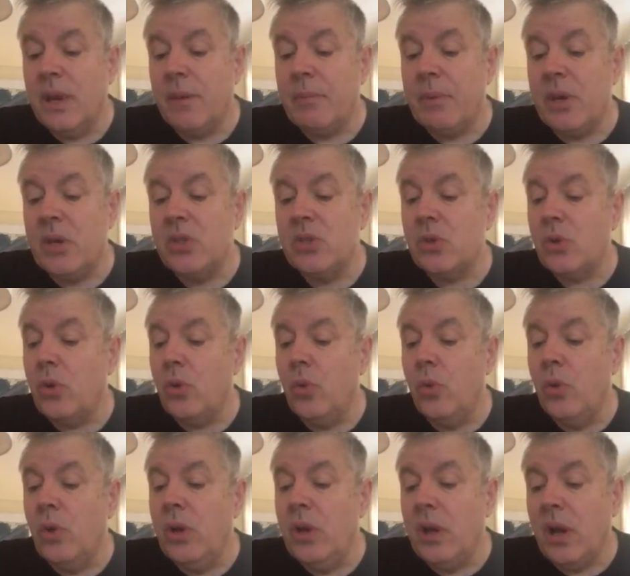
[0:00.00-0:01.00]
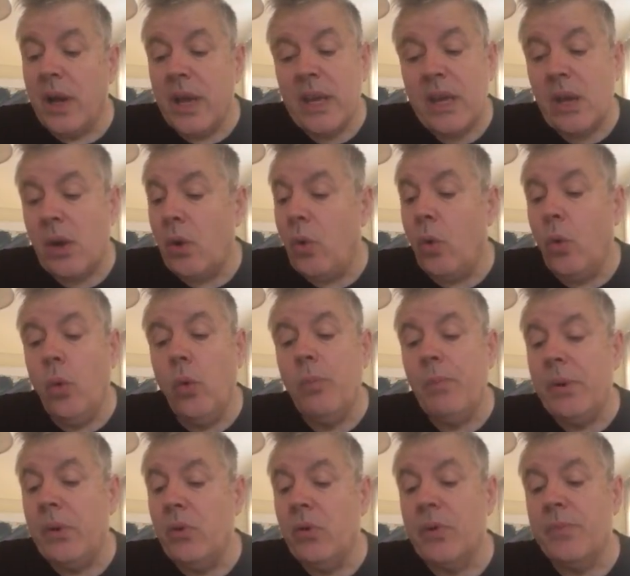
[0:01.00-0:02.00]
because, like all
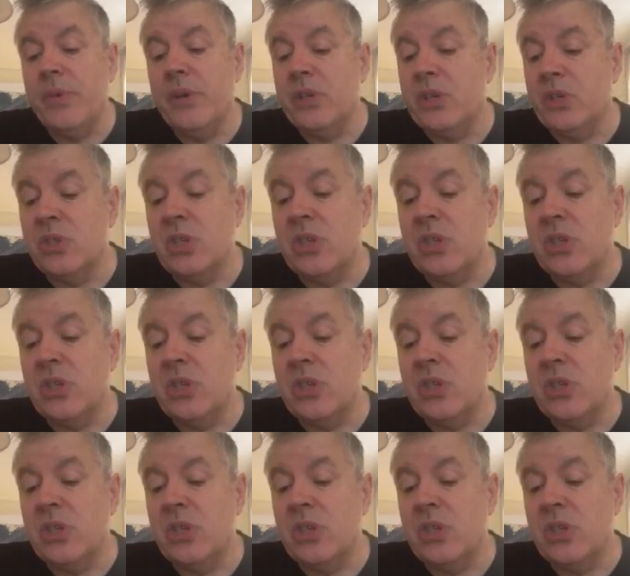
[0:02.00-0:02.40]
pilgrimages,